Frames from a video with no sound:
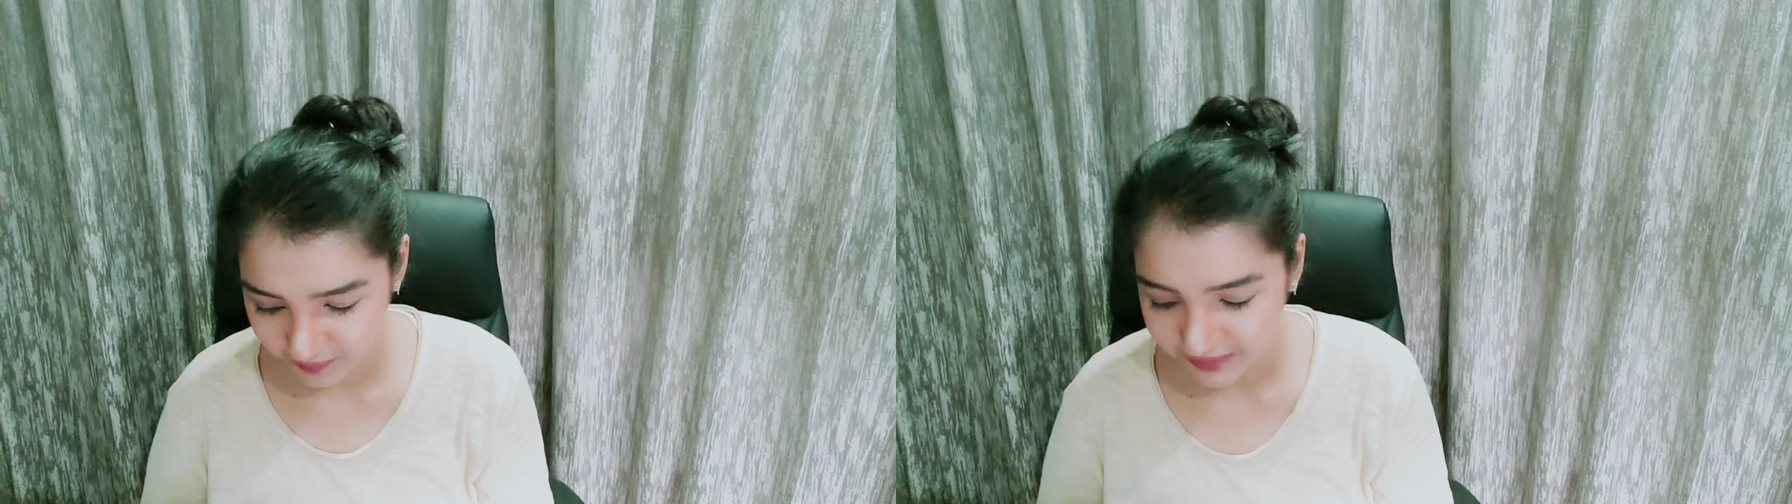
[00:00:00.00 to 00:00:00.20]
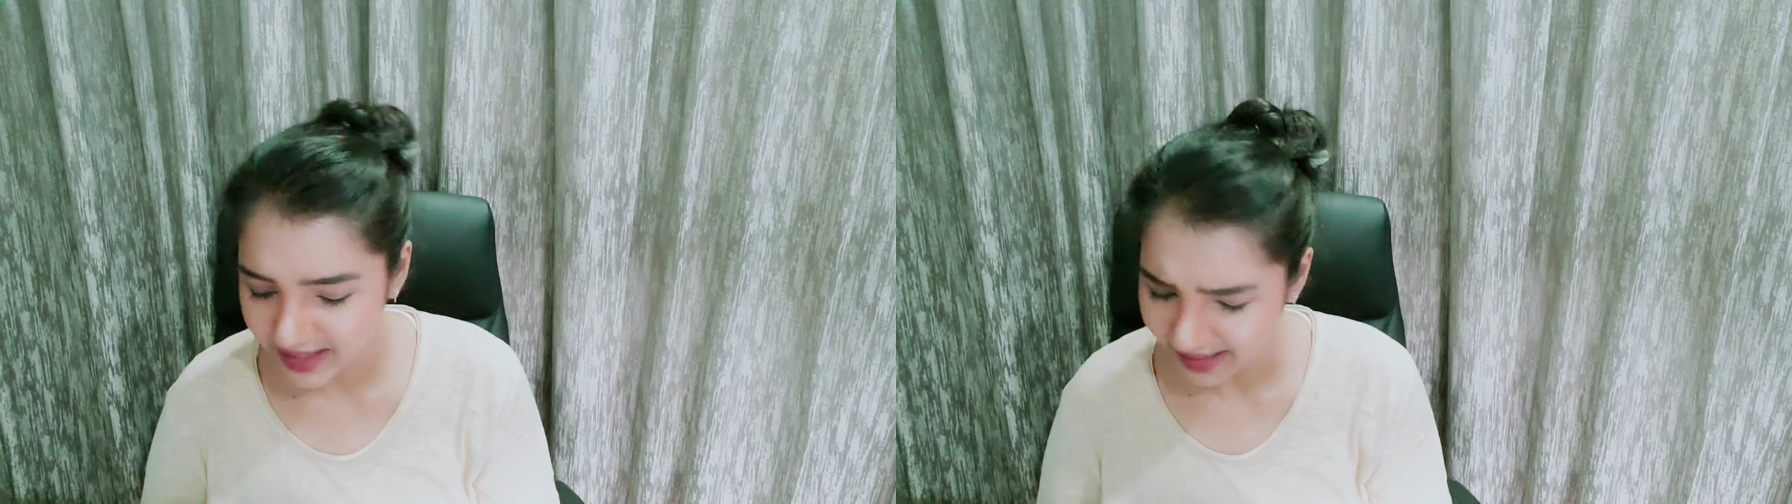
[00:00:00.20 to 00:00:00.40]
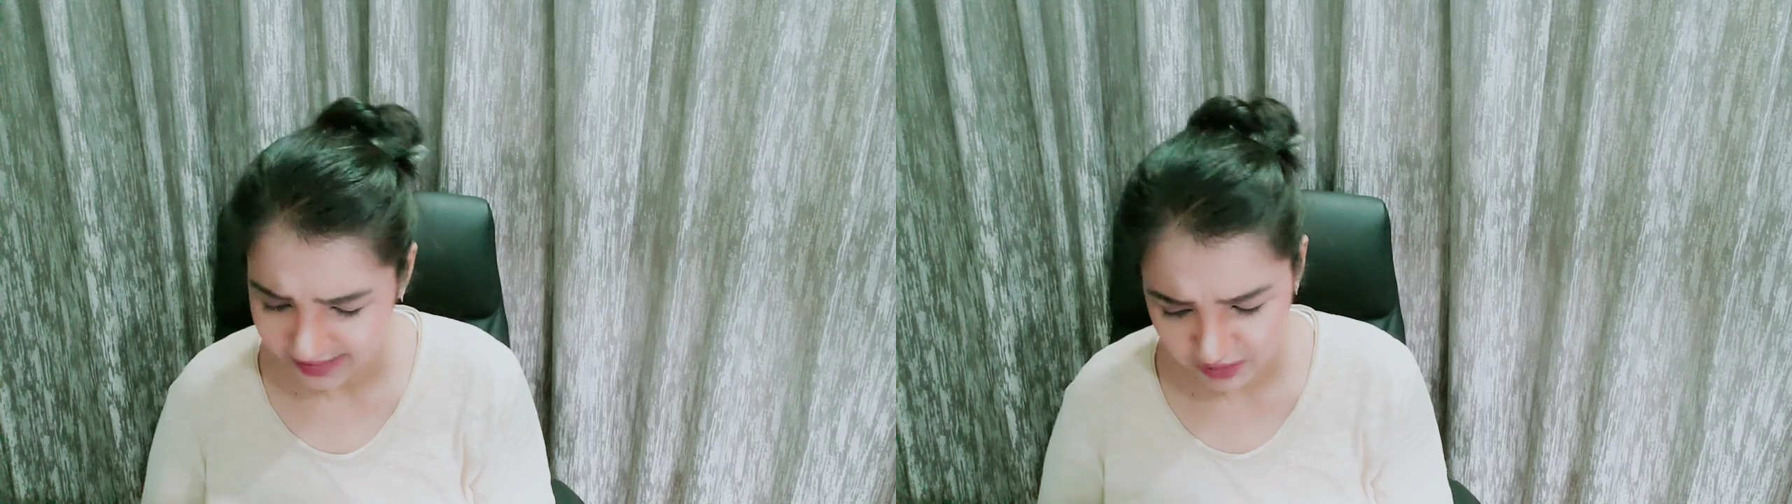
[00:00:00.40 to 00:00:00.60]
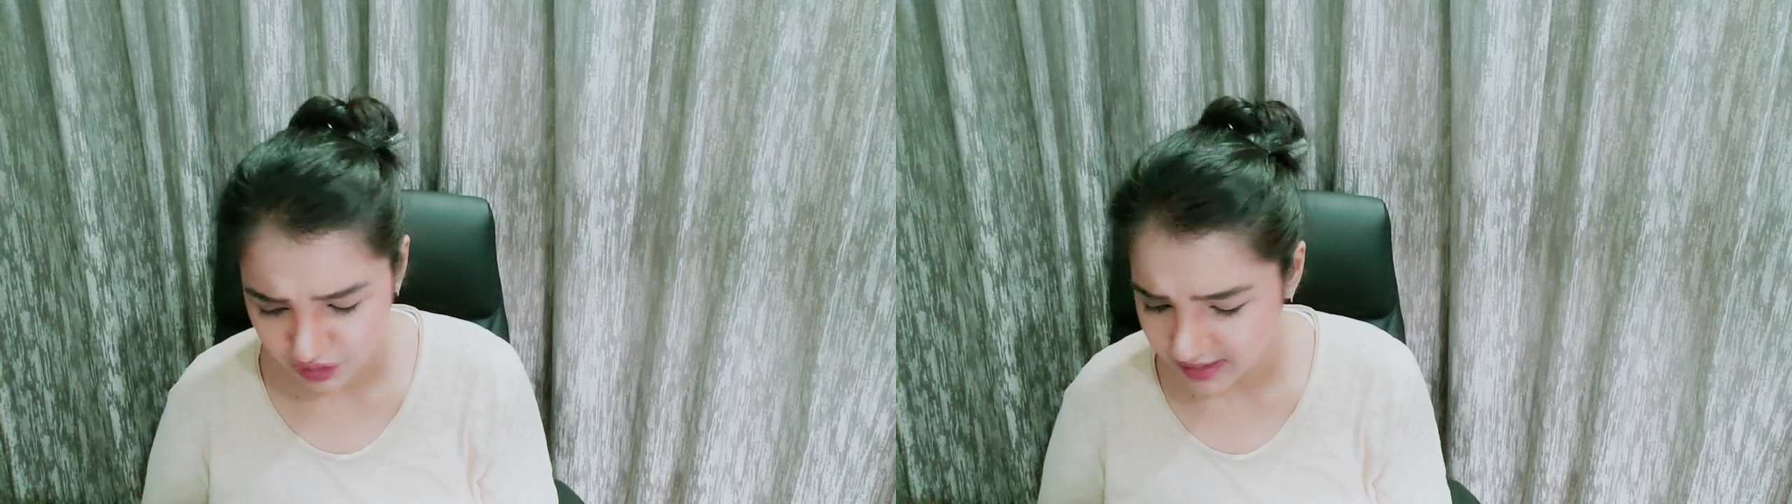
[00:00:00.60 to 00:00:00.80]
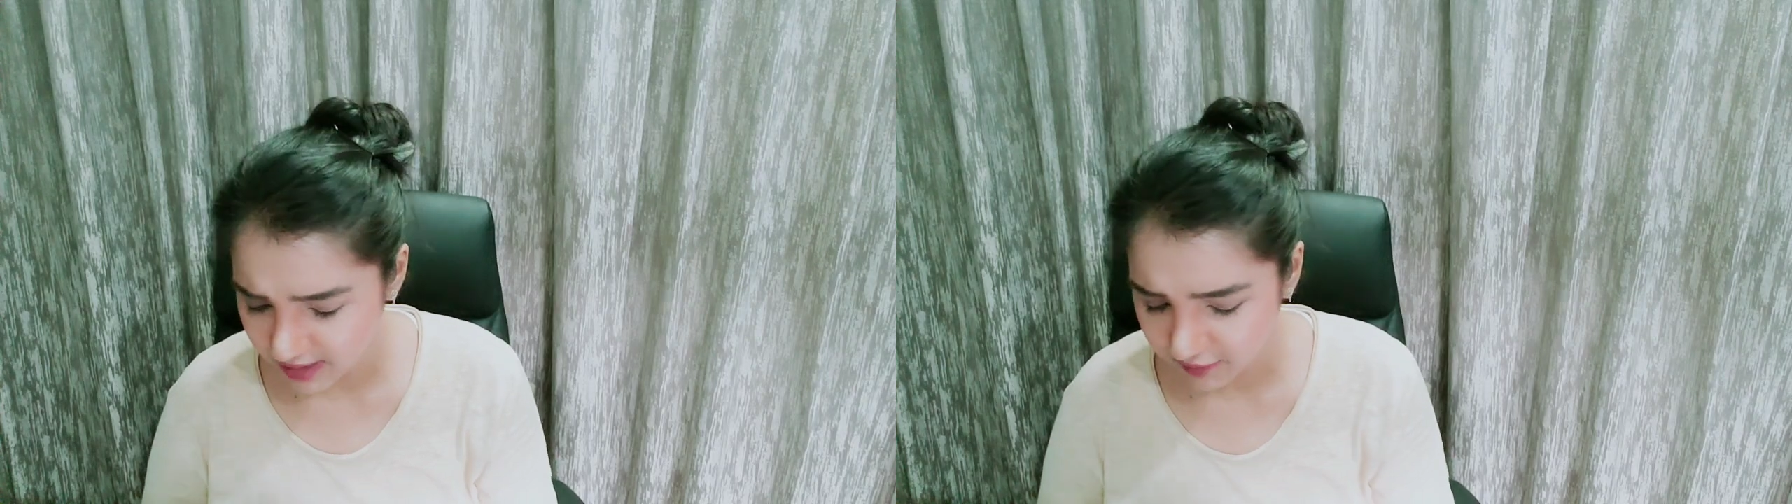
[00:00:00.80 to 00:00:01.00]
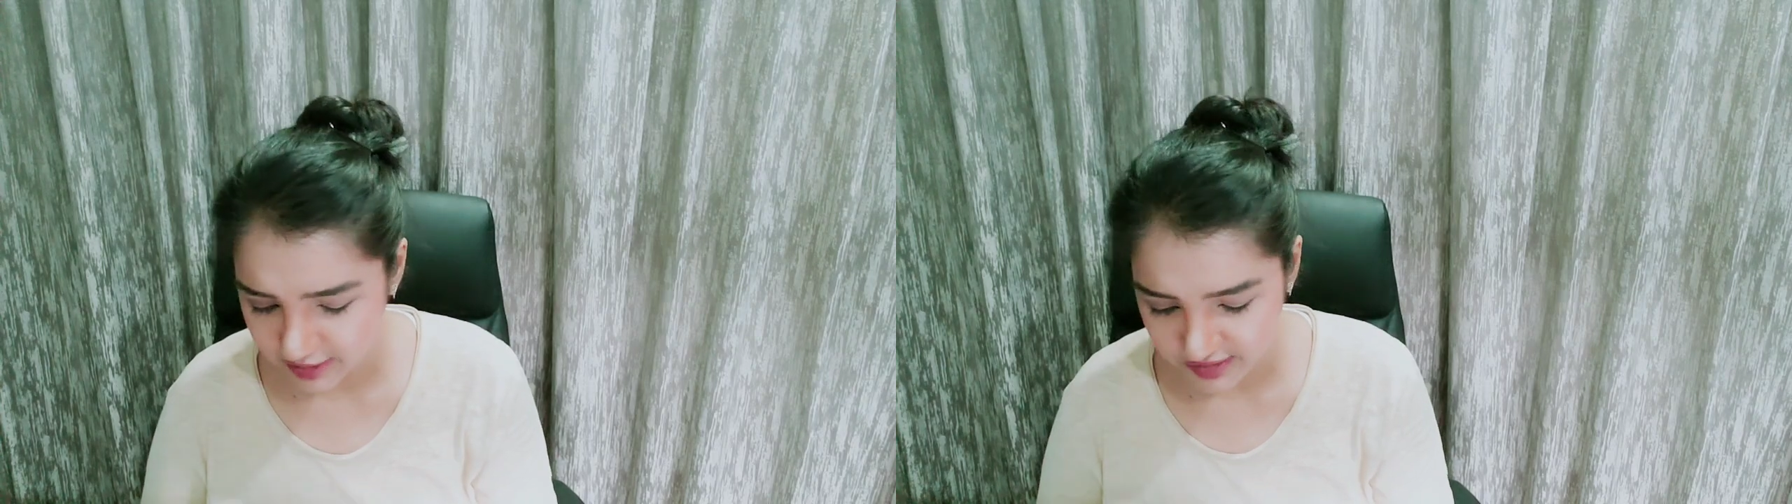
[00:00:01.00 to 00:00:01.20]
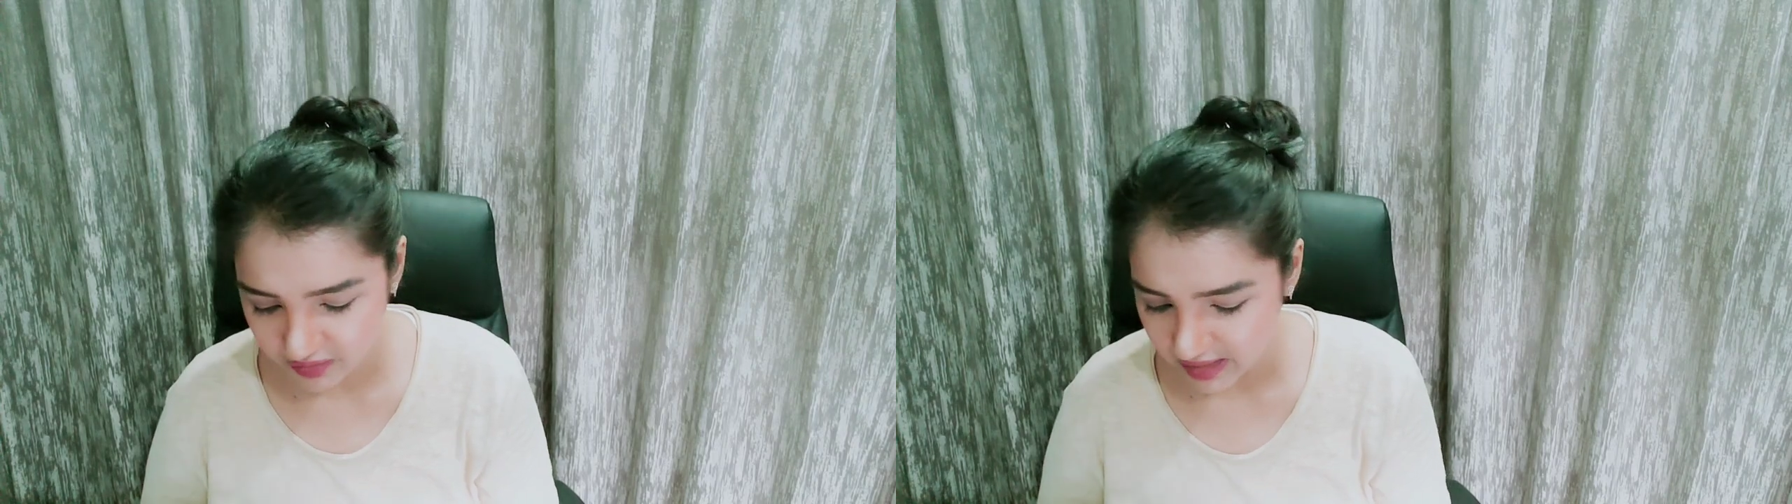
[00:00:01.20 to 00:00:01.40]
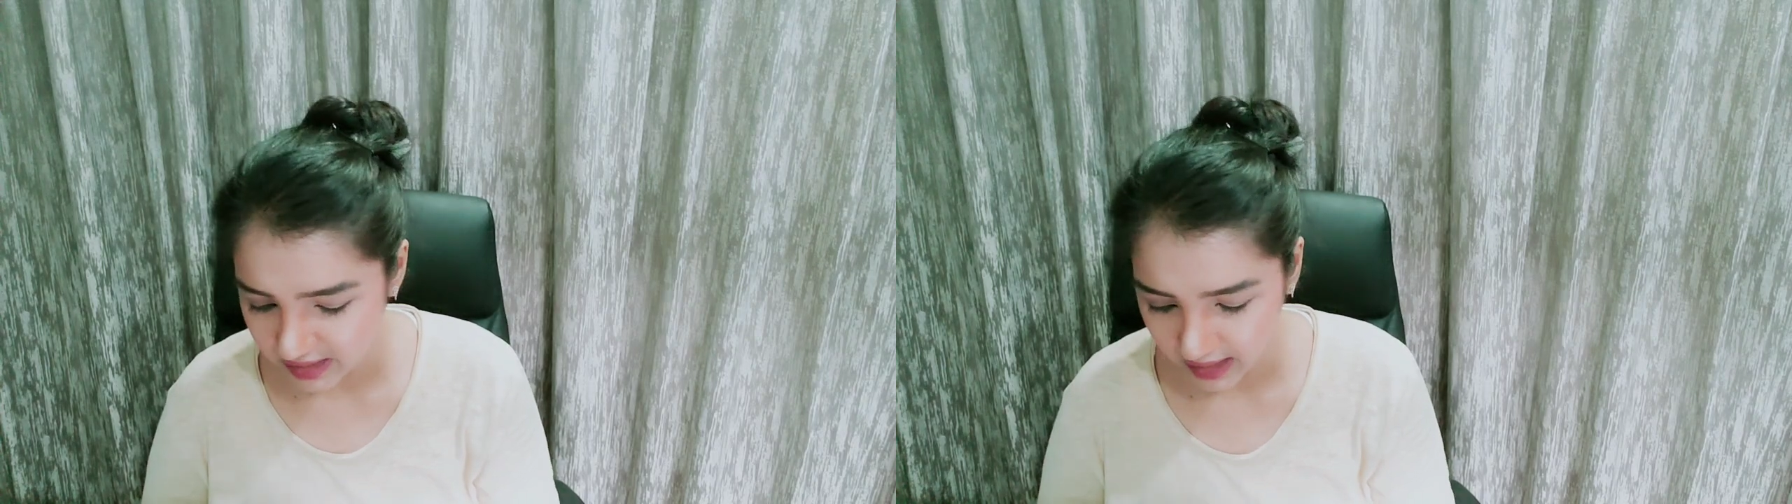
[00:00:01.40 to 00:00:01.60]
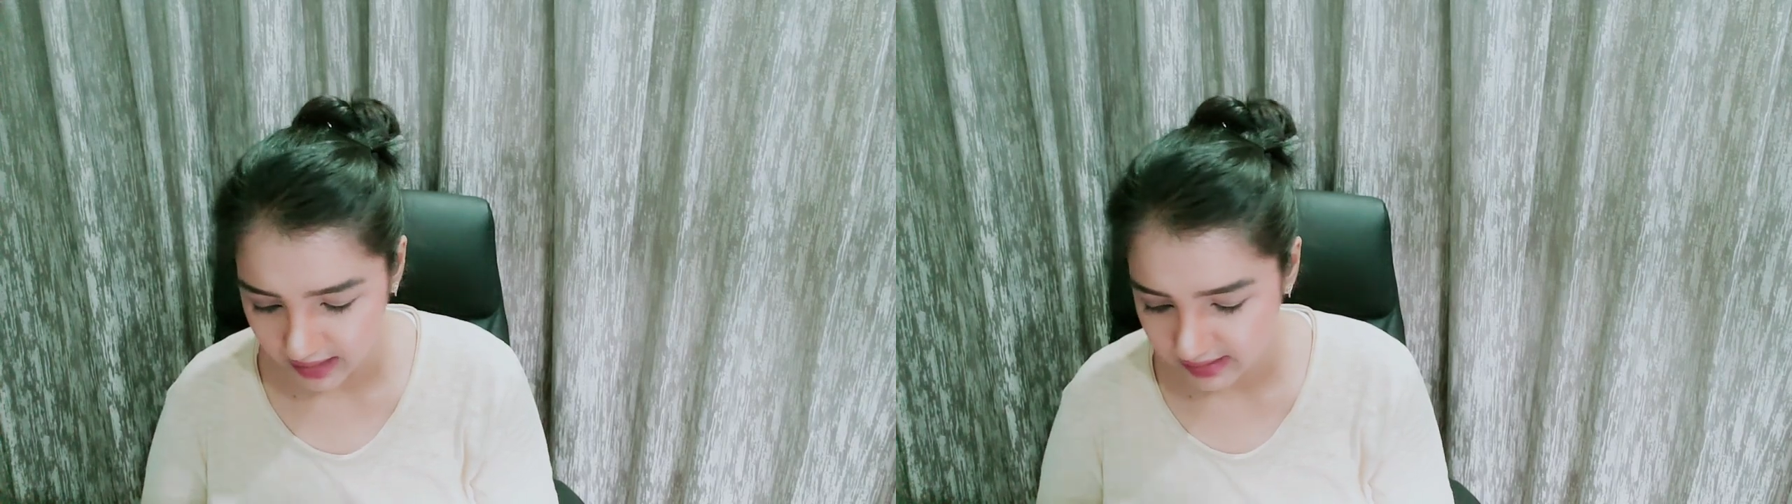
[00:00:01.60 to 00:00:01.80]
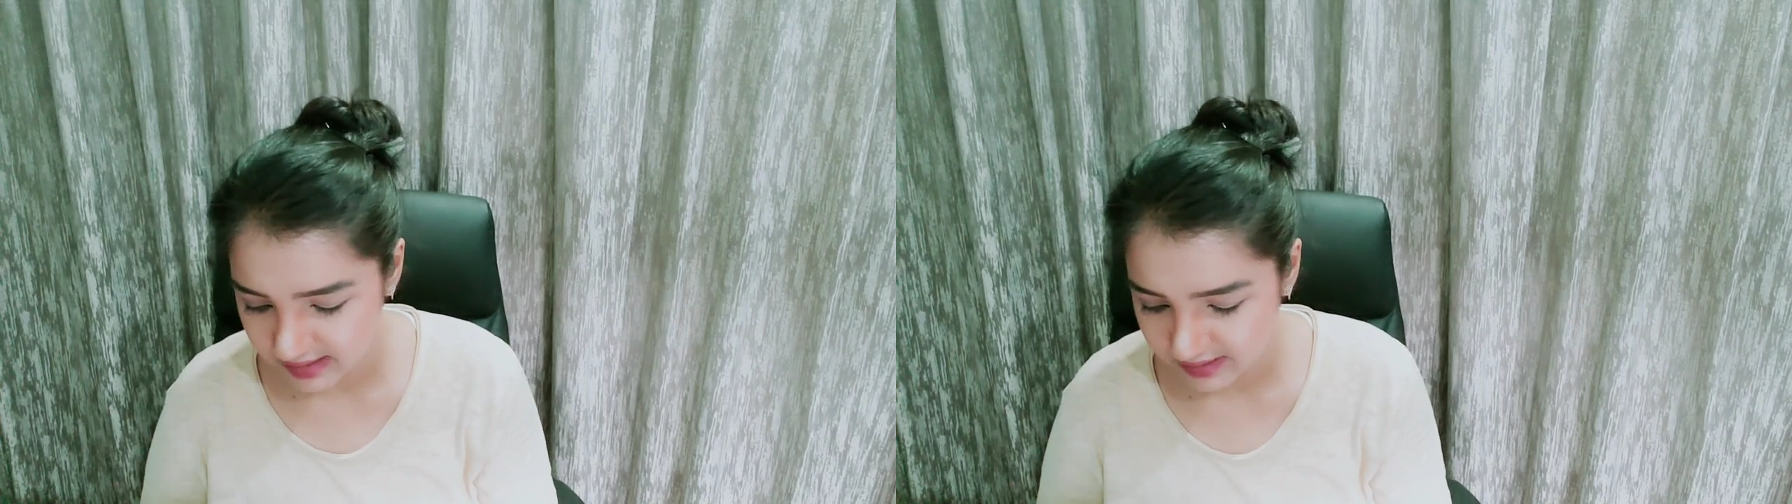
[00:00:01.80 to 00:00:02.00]
Yeah, it's just the first three
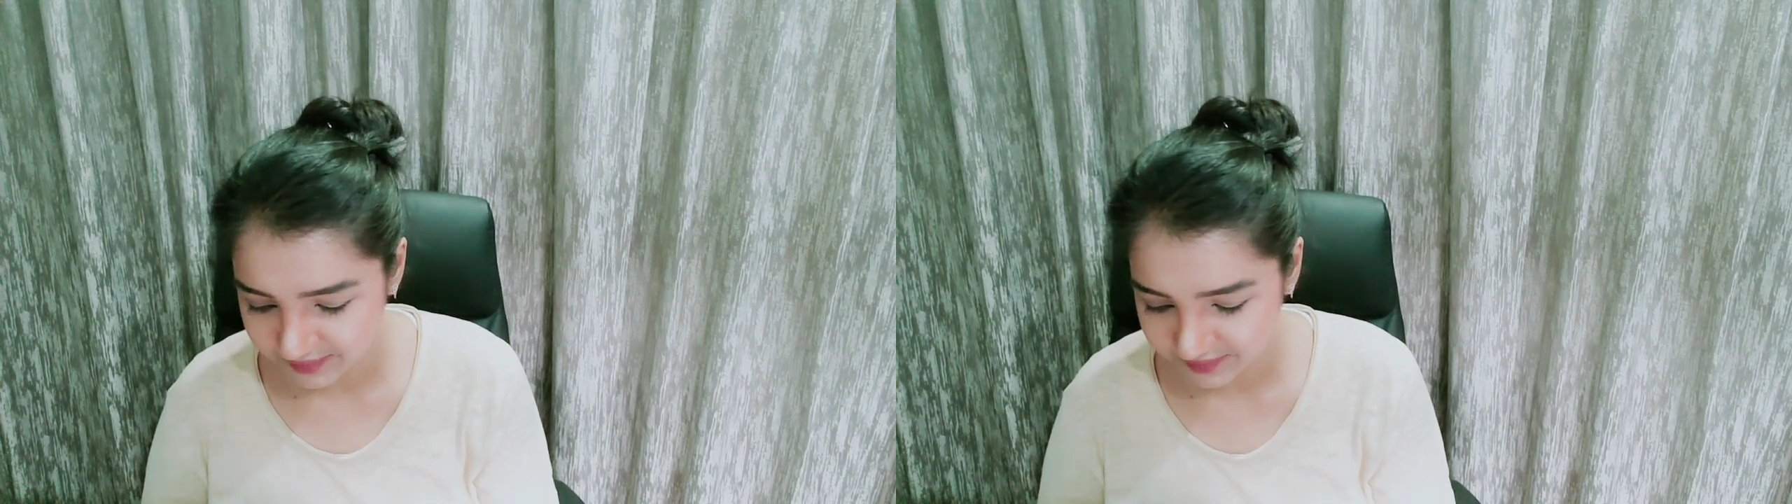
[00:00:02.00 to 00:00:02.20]
cards.